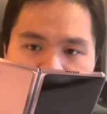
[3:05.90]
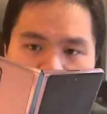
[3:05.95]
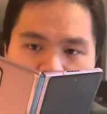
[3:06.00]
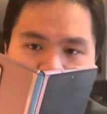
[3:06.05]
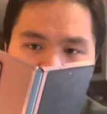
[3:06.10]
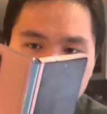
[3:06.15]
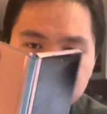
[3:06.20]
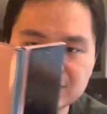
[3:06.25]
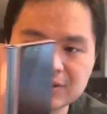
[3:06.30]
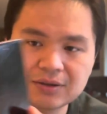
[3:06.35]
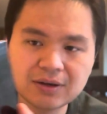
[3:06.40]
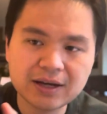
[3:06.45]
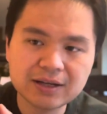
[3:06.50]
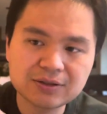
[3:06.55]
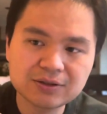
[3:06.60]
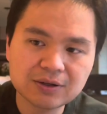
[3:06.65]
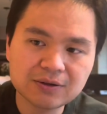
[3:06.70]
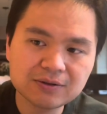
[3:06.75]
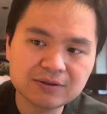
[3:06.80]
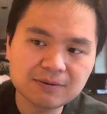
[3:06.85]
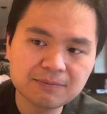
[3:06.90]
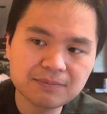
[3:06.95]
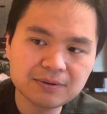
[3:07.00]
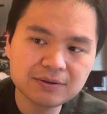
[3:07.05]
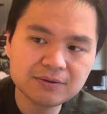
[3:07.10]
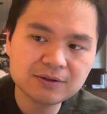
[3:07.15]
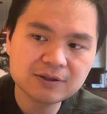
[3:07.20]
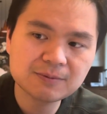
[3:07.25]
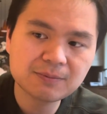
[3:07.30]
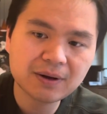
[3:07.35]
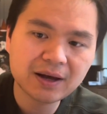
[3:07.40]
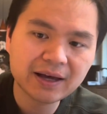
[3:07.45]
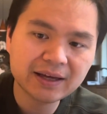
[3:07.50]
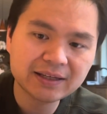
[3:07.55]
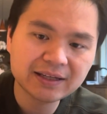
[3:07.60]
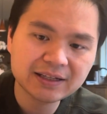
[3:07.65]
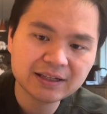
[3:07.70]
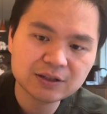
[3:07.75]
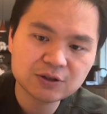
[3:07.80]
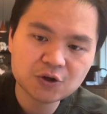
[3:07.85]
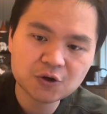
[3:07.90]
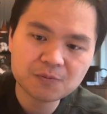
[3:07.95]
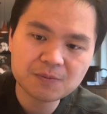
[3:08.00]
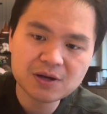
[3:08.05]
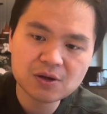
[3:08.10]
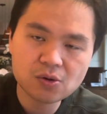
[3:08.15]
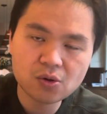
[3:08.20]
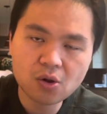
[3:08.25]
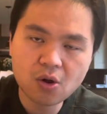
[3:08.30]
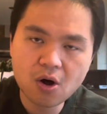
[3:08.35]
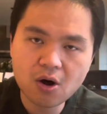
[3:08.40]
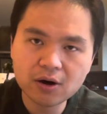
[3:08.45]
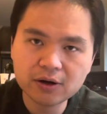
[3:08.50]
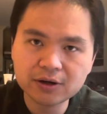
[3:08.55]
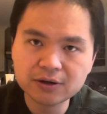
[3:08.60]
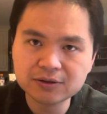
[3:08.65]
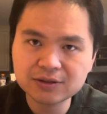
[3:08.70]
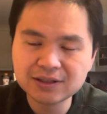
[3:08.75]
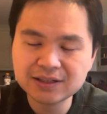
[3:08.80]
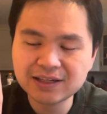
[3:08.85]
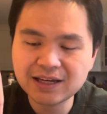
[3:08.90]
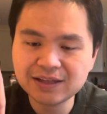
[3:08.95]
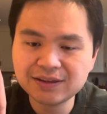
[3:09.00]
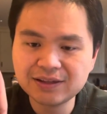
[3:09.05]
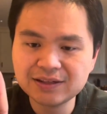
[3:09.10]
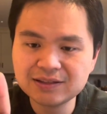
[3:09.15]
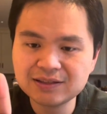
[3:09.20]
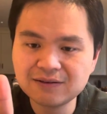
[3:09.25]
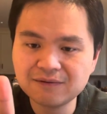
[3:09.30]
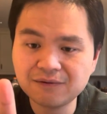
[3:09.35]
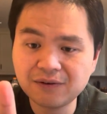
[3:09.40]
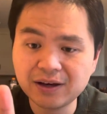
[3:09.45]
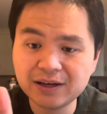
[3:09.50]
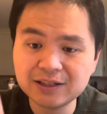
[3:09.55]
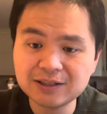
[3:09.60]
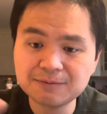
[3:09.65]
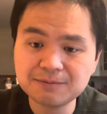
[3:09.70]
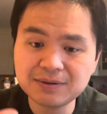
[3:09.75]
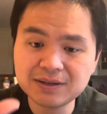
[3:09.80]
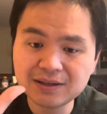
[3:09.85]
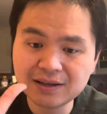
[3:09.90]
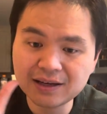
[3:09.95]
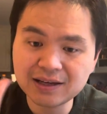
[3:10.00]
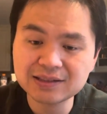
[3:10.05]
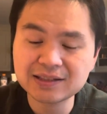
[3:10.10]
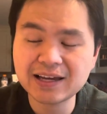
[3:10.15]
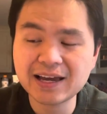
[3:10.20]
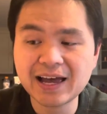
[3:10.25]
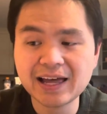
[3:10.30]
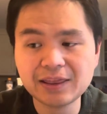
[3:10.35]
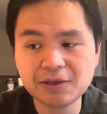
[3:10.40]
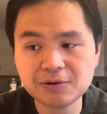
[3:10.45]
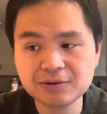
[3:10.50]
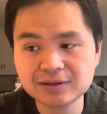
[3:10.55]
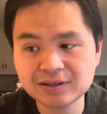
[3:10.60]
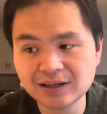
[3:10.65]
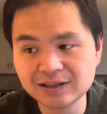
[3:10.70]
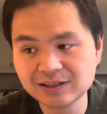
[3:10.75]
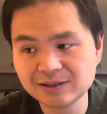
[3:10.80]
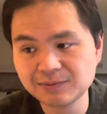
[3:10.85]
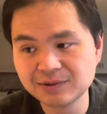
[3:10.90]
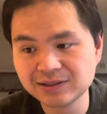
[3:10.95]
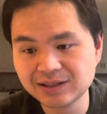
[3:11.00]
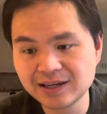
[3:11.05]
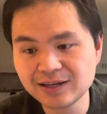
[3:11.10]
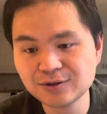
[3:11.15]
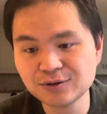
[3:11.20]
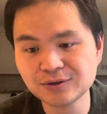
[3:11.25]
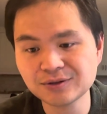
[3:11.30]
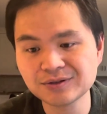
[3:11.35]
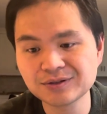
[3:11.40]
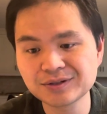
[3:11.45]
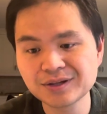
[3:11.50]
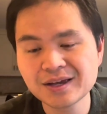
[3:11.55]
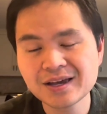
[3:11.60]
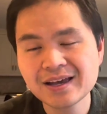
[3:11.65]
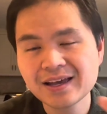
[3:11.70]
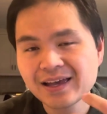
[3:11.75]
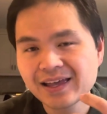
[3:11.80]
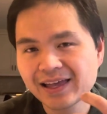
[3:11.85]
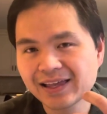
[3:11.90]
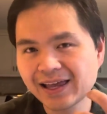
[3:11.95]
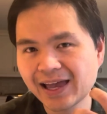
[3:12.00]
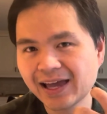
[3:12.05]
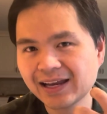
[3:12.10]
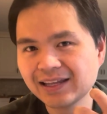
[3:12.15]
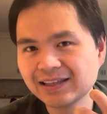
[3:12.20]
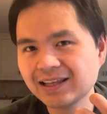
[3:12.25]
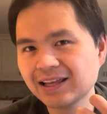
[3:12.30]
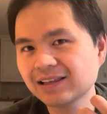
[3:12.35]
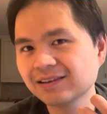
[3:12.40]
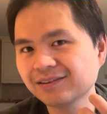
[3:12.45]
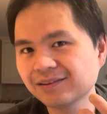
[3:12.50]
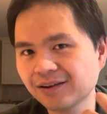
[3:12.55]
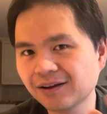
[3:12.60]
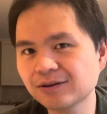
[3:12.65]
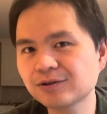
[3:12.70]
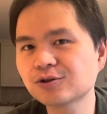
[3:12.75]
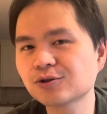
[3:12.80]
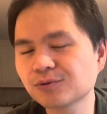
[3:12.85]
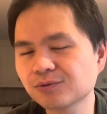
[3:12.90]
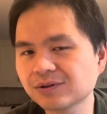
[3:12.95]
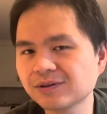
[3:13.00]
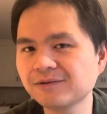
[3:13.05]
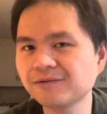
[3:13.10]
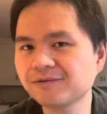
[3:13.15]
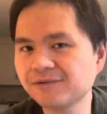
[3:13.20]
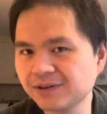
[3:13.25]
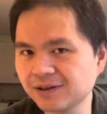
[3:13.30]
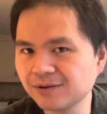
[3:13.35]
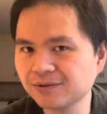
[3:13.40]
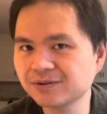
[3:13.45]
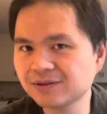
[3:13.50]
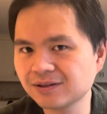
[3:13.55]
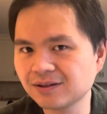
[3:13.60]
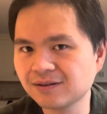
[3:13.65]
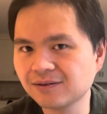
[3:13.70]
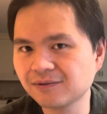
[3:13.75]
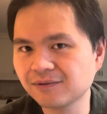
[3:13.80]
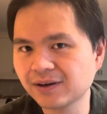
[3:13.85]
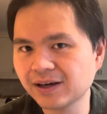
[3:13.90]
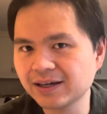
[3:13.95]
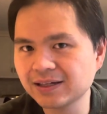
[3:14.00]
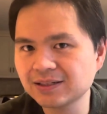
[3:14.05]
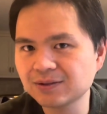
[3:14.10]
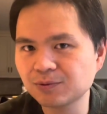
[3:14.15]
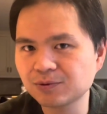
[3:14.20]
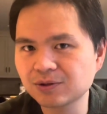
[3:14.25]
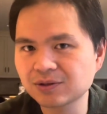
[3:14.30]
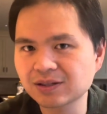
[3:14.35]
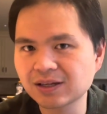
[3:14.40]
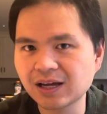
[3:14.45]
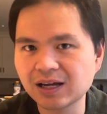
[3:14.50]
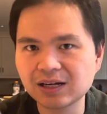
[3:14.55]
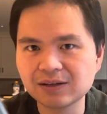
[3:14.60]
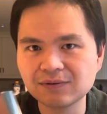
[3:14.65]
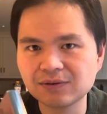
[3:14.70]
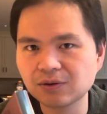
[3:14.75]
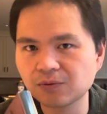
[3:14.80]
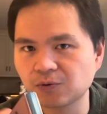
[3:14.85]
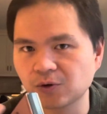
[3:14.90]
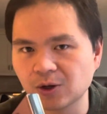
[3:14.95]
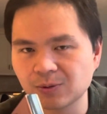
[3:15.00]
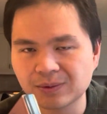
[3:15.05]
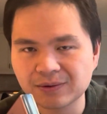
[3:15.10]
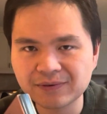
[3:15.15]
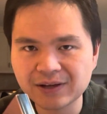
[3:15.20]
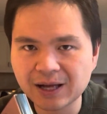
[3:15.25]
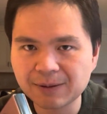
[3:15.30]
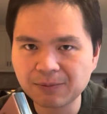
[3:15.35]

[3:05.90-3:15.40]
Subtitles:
also I chose the blue spine, and it took me longer to get this device because I had those customizations. It added that luxury feel to the device, which is kind of in the realm of Apple